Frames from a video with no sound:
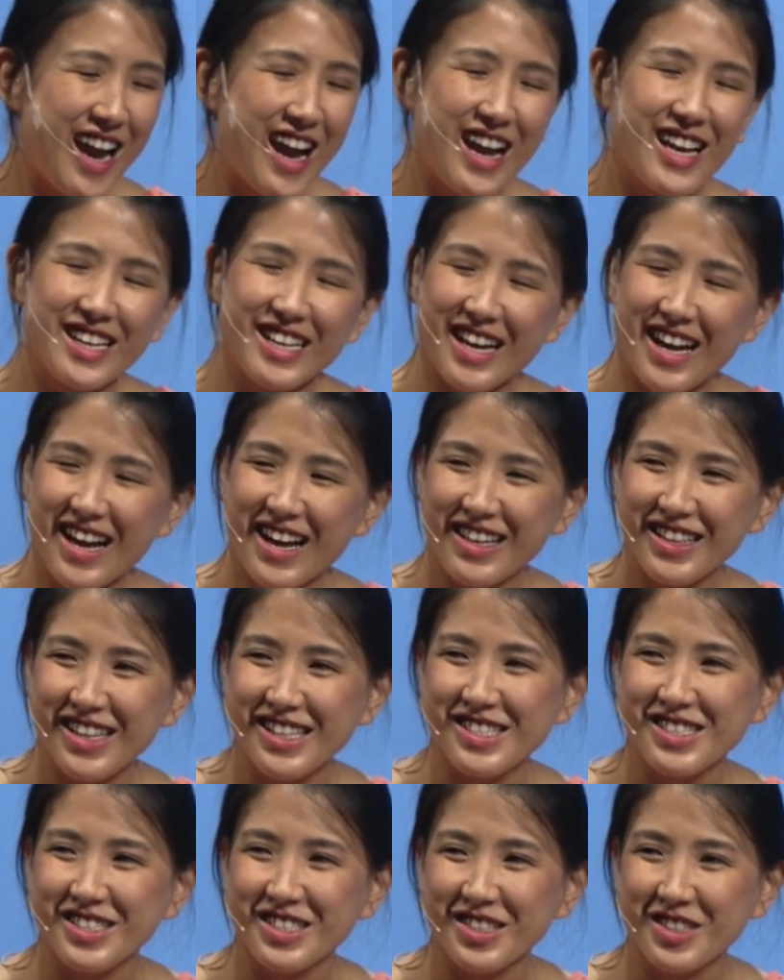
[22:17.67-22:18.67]
Yeah,
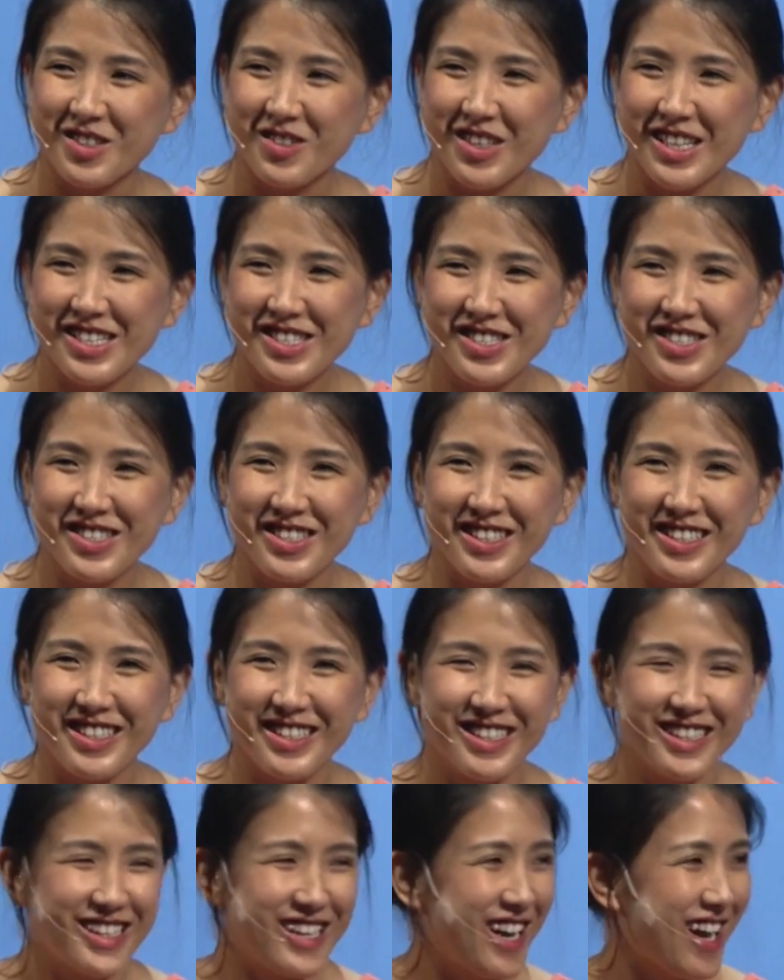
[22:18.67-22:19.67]
that's a good question.